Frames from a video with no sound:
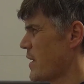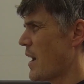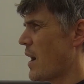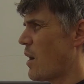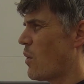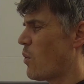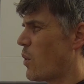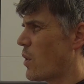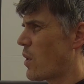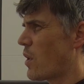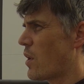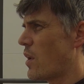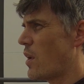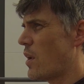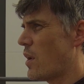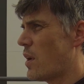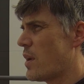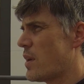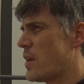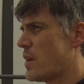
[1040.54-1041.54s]
now we're
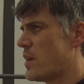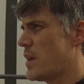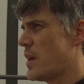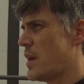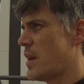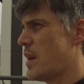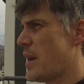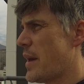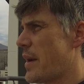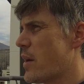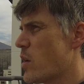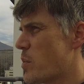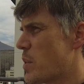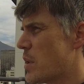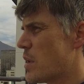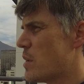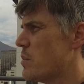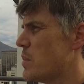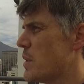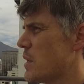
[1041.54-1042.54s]
in an
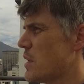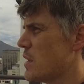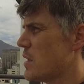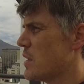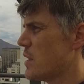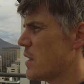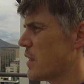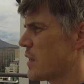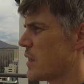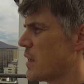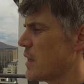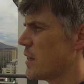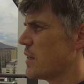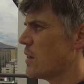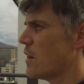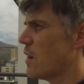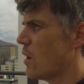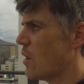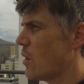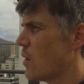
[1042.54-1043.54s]
Airbnb in
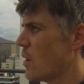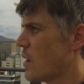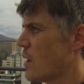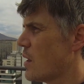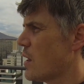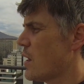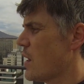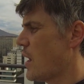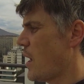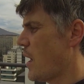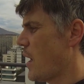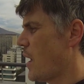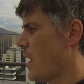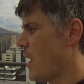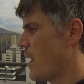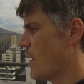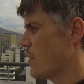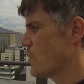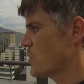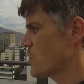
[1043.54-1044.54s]
Quito
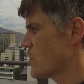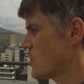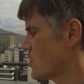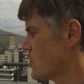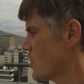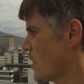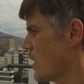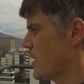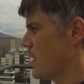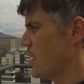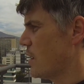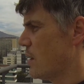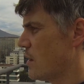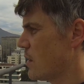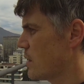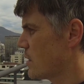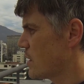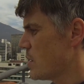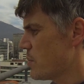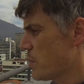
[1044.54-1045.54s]
and we're just trying to
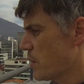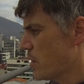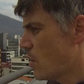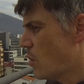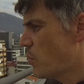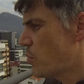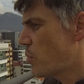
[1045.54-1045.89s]
keep a low